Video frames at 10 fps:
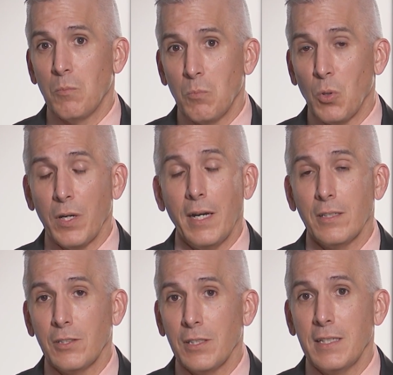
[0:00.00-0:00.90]
more
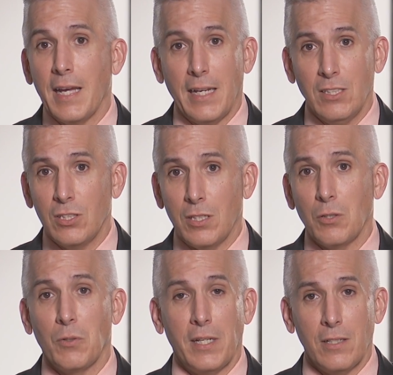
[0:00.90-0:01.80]
elder in age, so
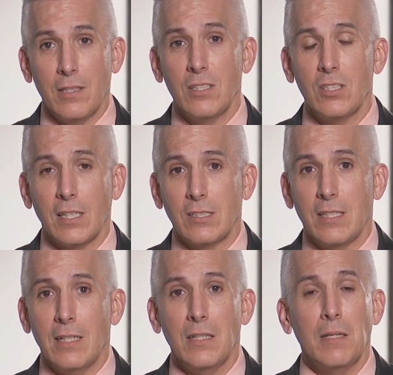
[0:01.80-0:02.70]
greater than 60,